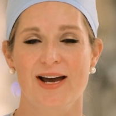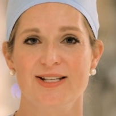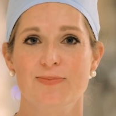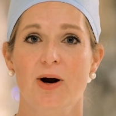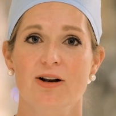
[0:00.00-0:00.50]

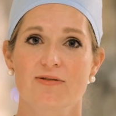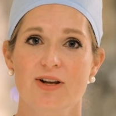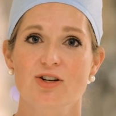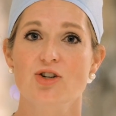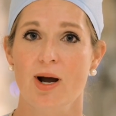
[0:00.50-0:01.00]
as part of
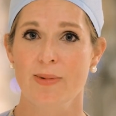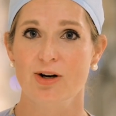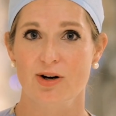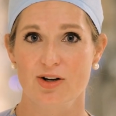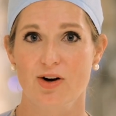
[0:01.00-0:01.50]
the Trauma
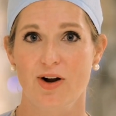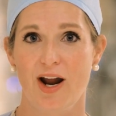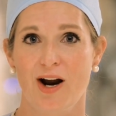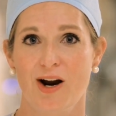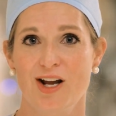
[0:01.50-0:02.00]
Critical
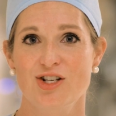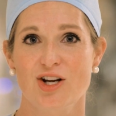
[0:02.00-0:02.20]
Care and